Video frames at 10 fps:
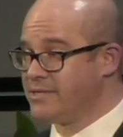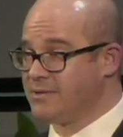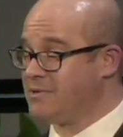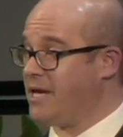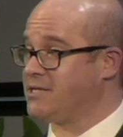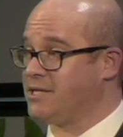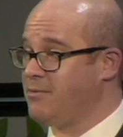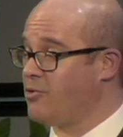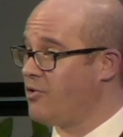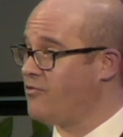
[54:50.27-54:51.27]
substantially
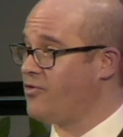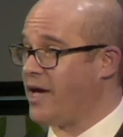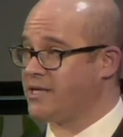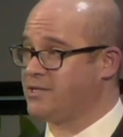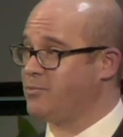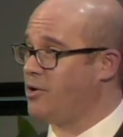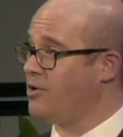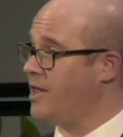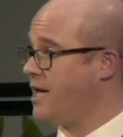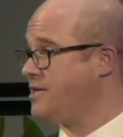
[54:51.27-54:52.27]
more
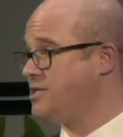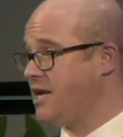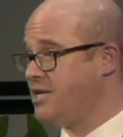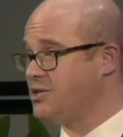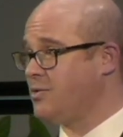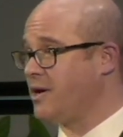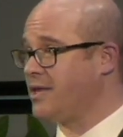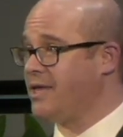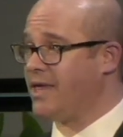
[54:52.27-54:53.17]
flexible. They can change quickly.